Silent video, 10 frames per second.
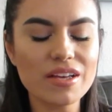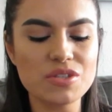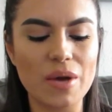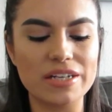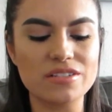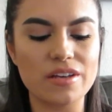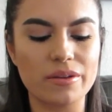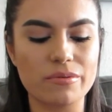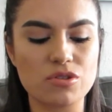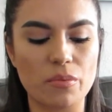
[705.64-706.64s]
so I just thought
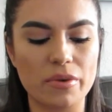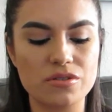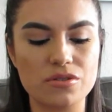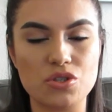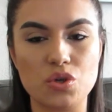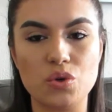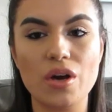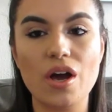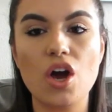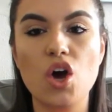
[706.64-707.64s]
there was so much to do
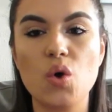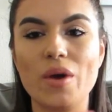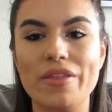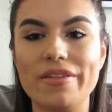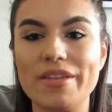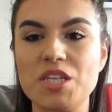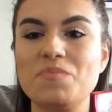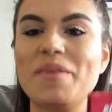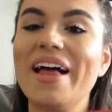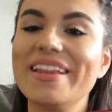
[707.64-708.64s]
with
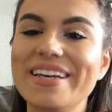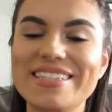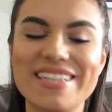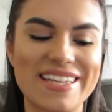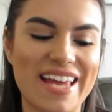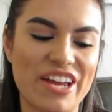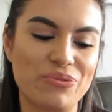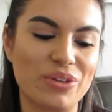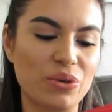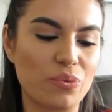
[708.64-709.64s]
this palette and
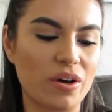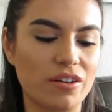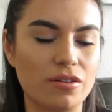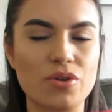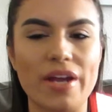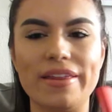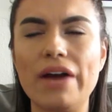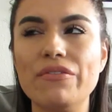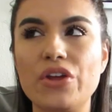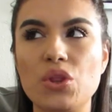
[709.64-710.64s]
I really wanted to try they
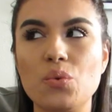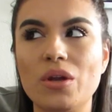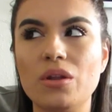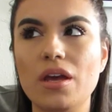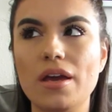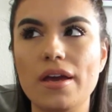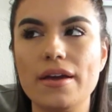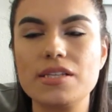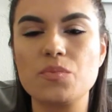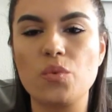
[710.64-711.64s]
have another one
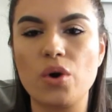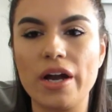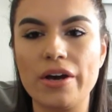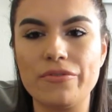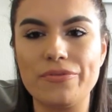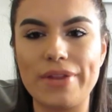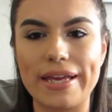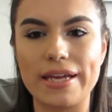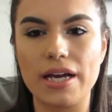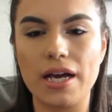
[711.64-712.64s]
it's more of
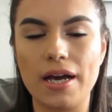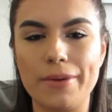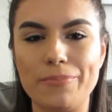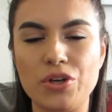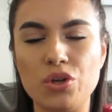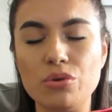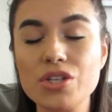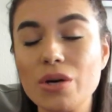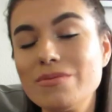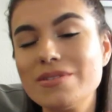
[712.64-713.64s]
like um,
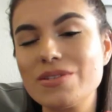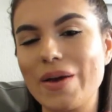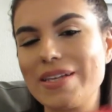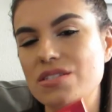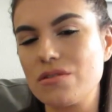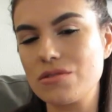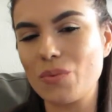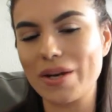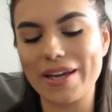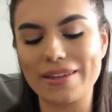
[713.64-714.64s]
tone so I still do
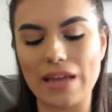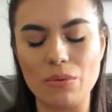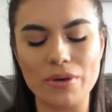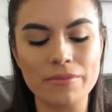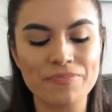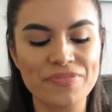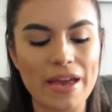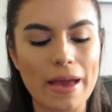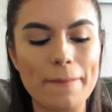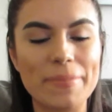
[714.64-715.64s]
want to get that one
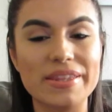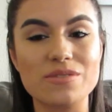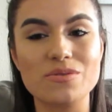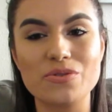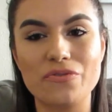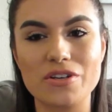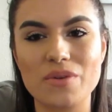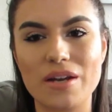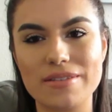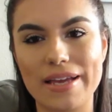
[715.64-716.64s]
but this was the first
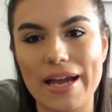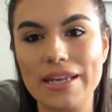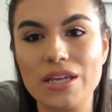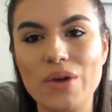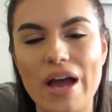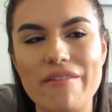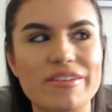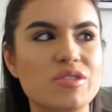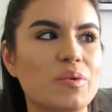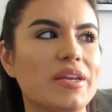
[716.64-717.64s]
one I was like I need to have
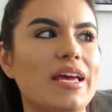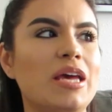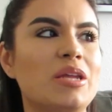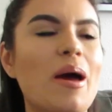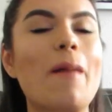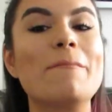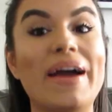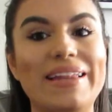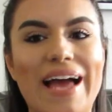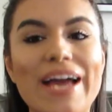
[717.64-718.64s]
this one in
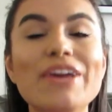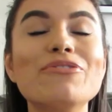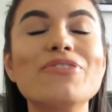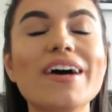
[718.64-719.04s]
my